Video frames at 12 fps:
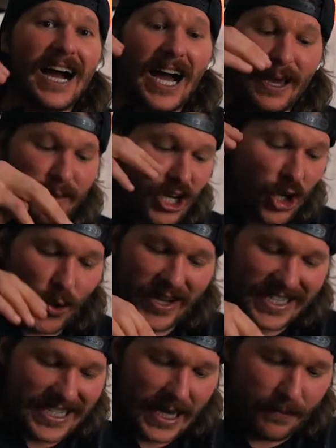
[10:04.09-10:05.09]
I'm going to go
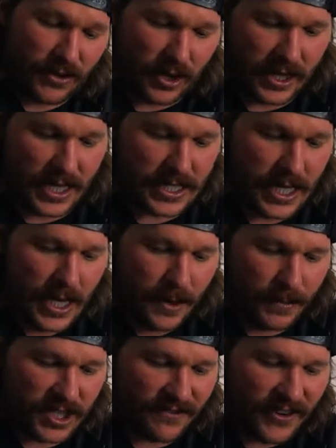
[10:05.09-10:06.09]
in depth on this.
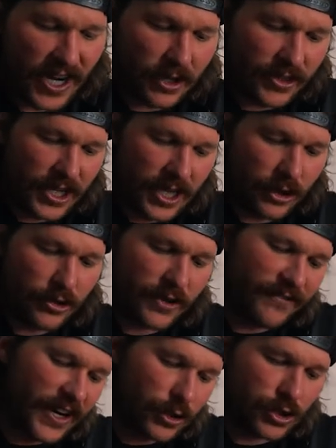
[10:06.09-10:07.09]
But the final thing, uh, the
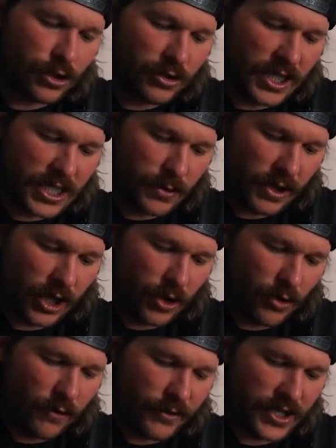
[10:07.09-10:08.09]
final two things I want to
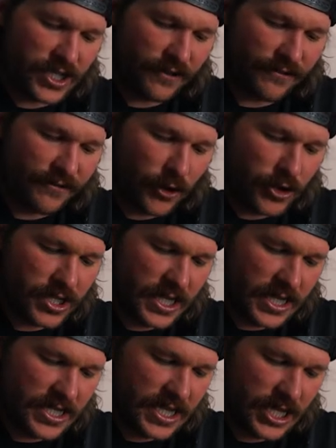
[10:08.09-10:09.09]
go over is the first
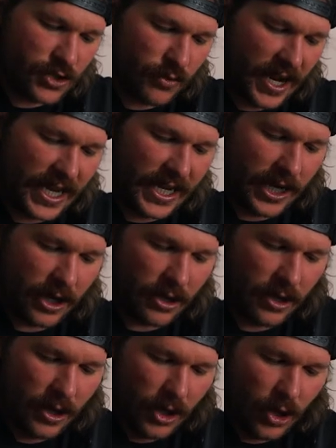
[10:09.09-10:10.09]
is this right
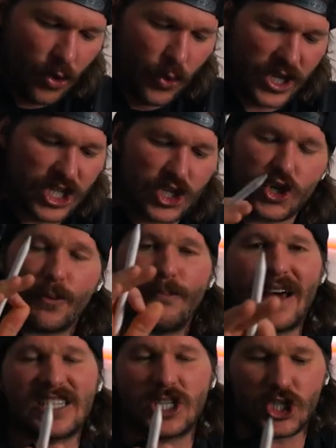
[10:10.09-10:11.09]
here, which is your
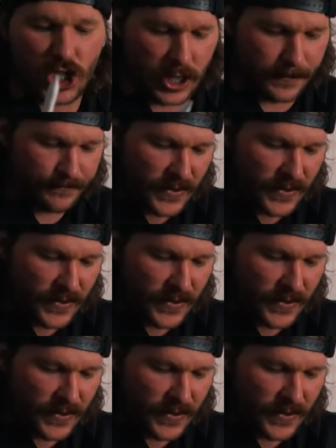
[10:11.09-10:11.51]
messaging.